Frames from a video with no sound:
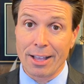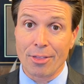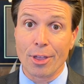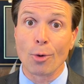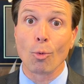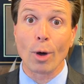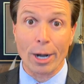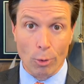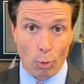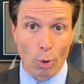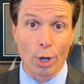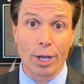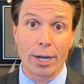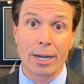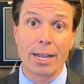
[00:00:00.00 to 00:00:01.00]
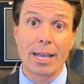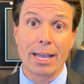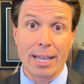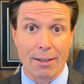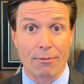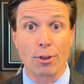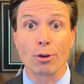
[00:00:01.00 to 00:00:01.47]
than what it would
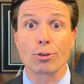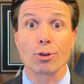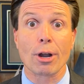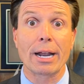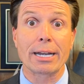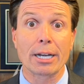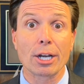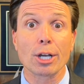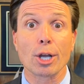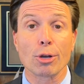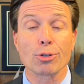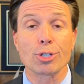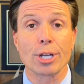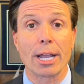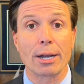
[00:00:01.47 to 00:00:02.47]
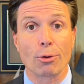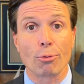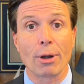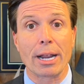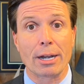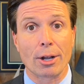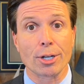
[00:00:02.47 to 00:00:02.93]
if you're trying to negotiate a
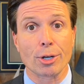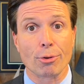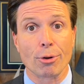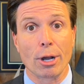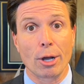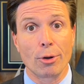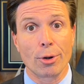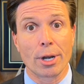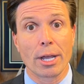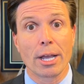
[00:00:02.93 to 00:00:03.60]
rate on your own.